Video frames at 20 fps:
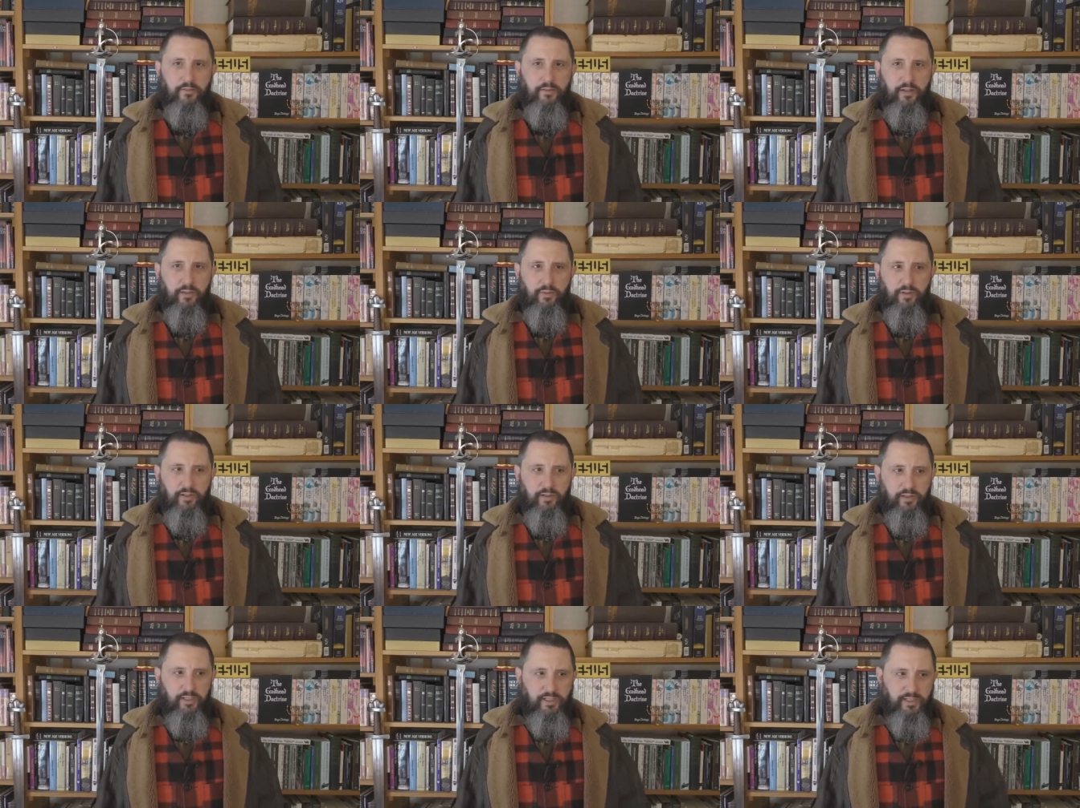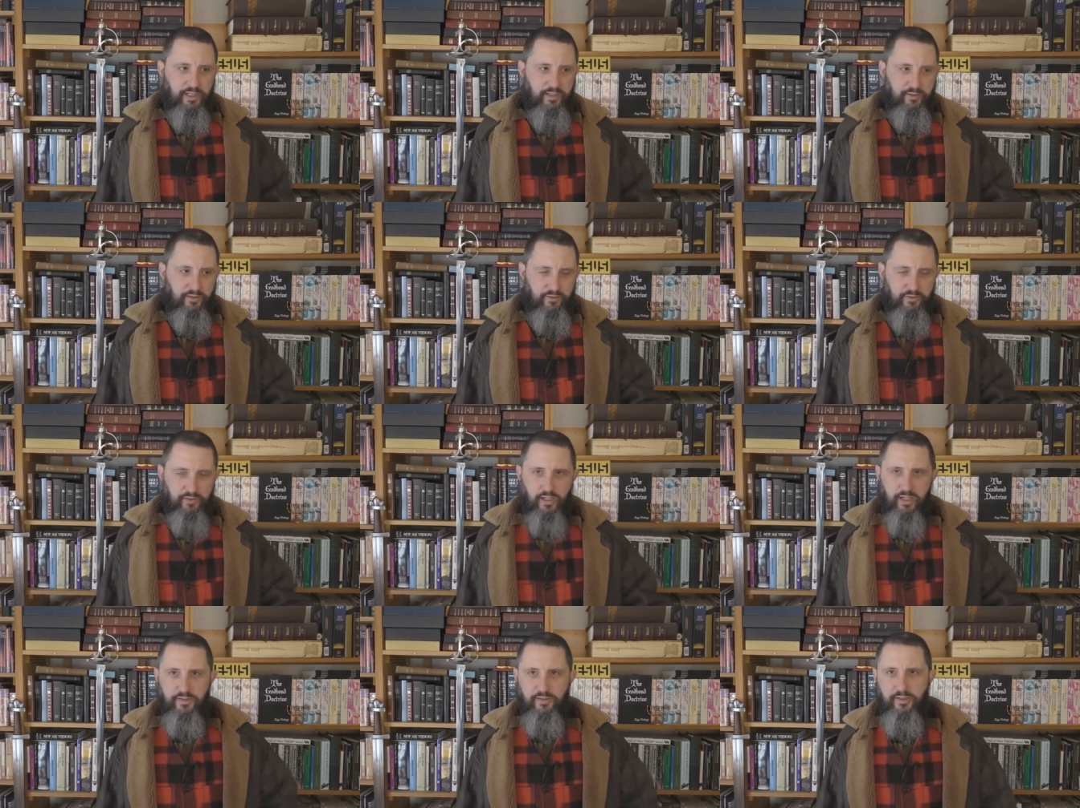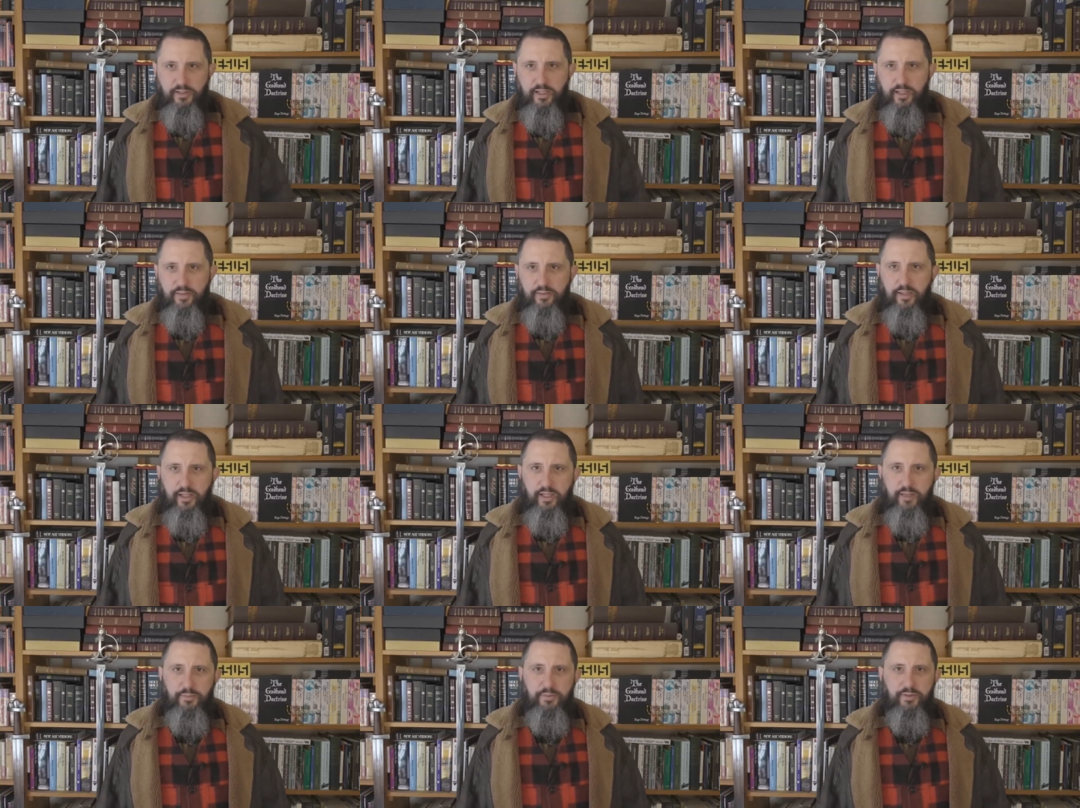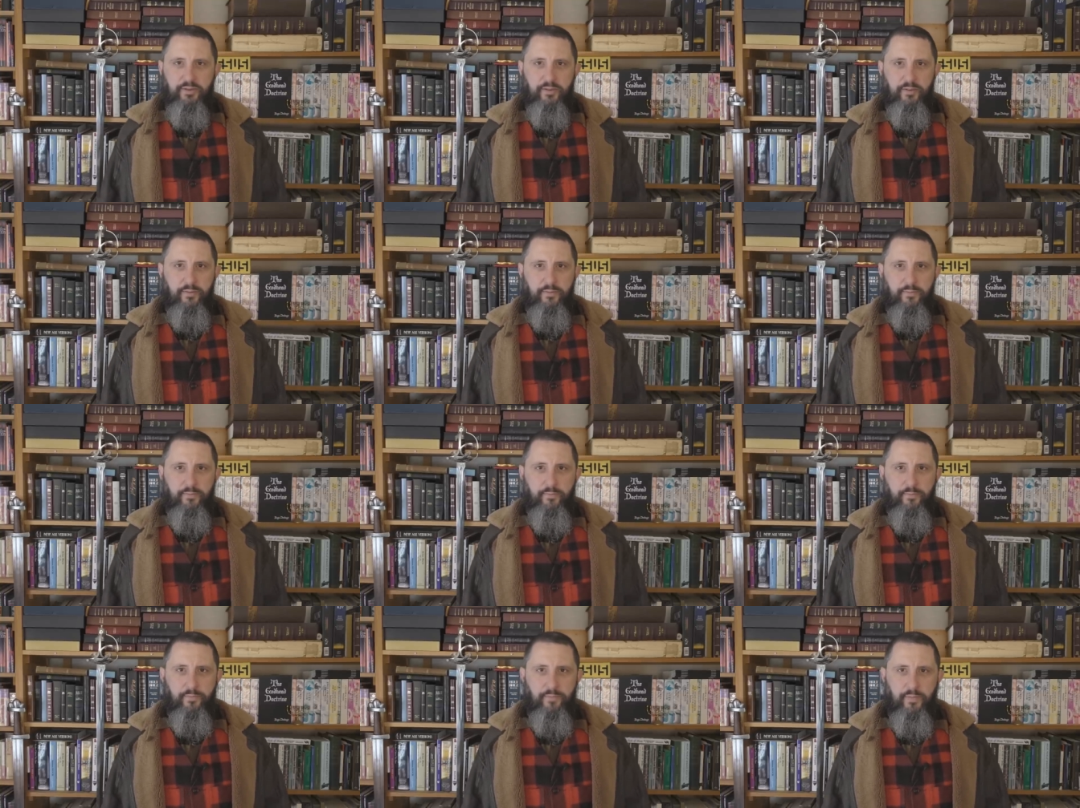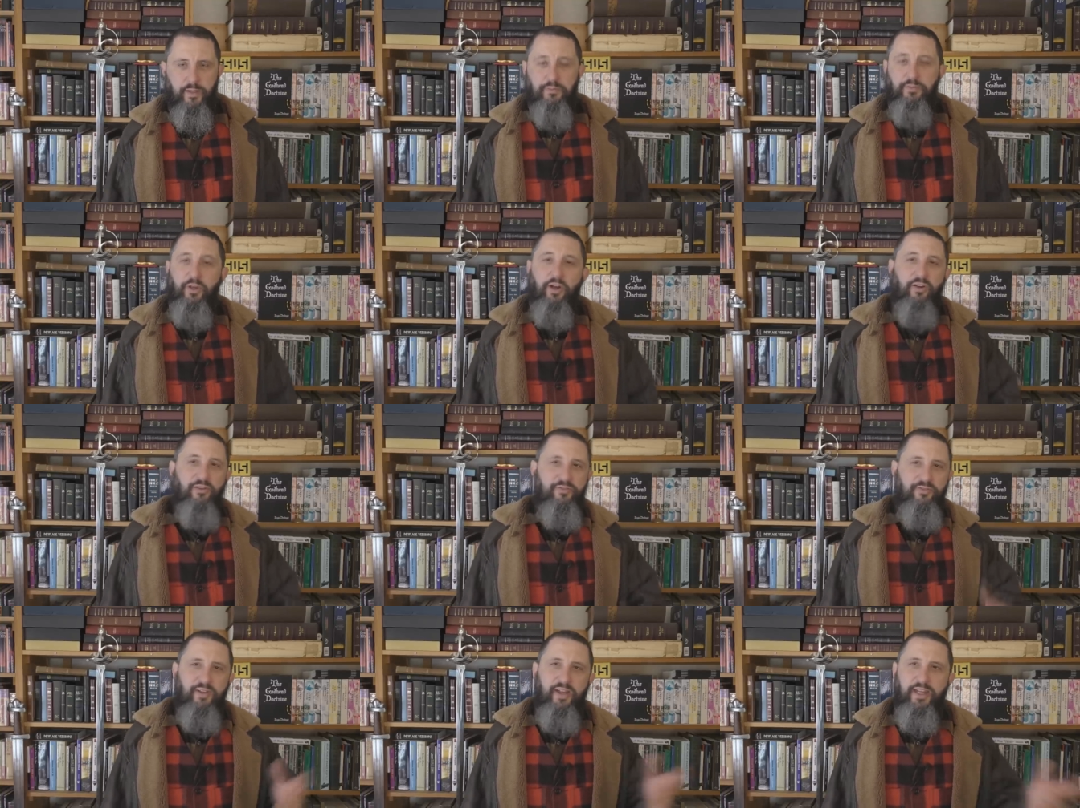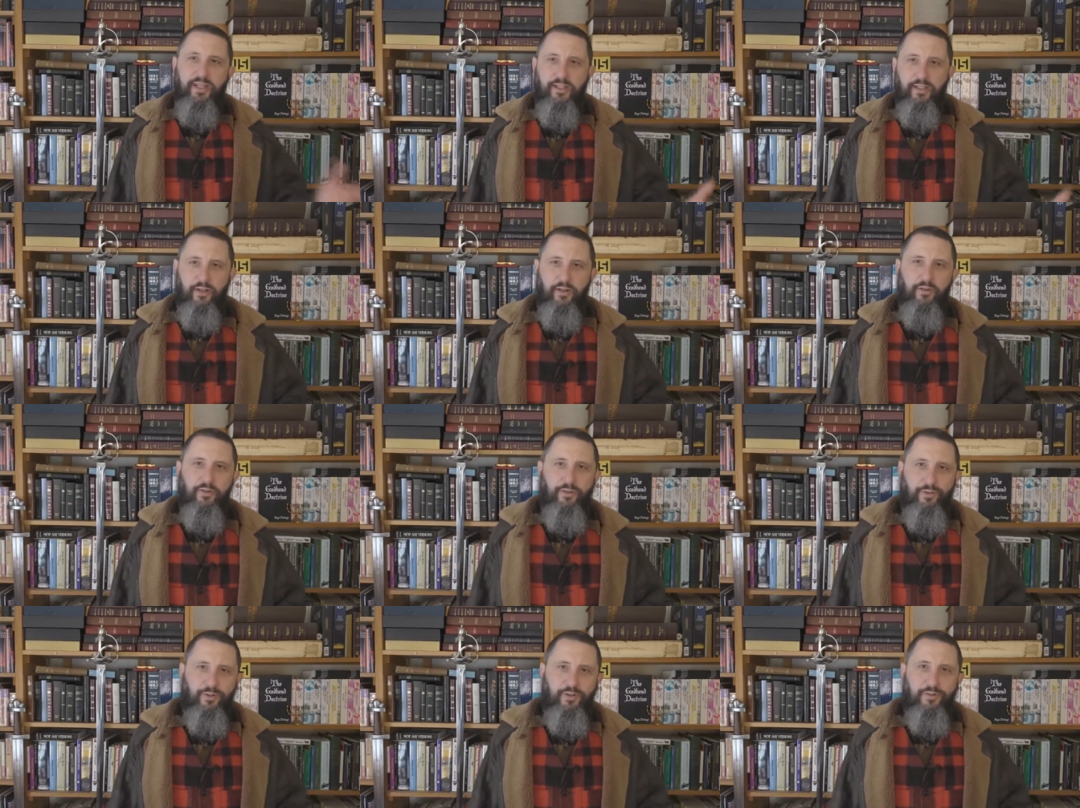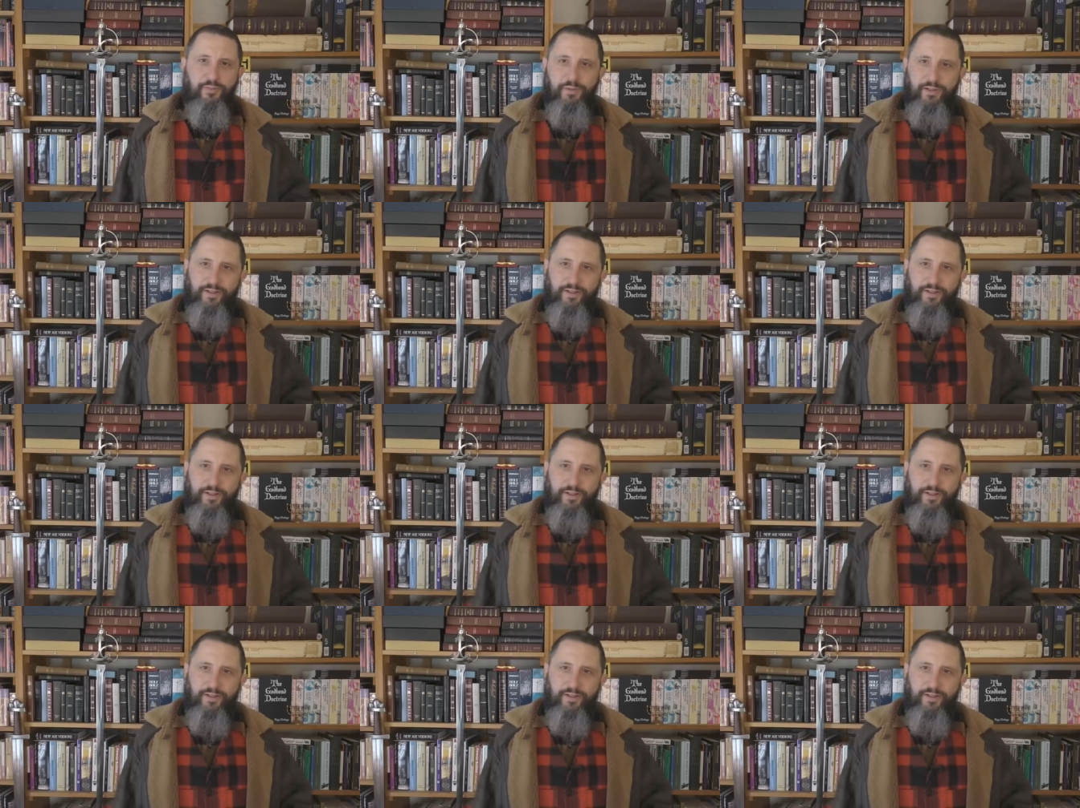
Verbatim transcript: And they went and cleaned out those Nazi death camps. That was all fake, you know, of course,